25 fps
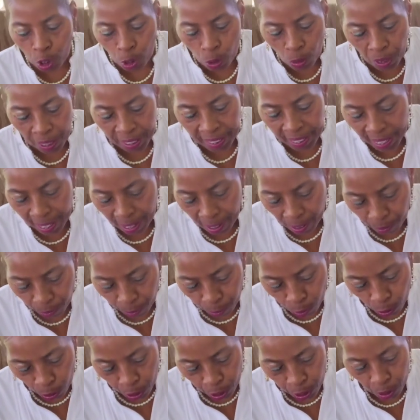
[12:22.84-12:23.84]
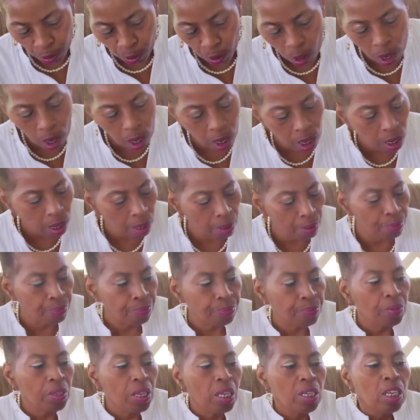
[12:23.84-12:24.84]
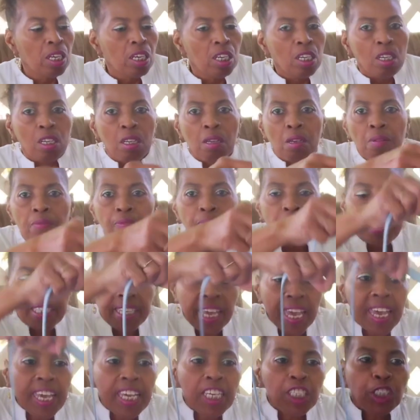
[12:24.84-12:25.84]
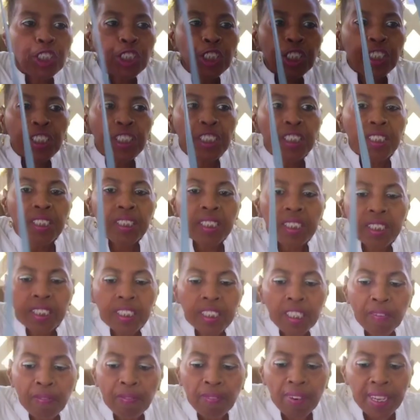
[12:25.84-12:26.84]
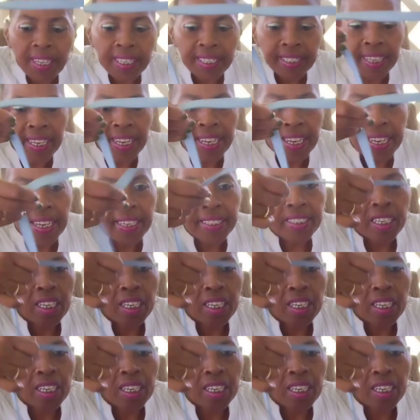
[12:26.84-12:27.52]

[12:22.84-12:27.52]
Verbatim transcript: going out for your um, vacation and stuff like that,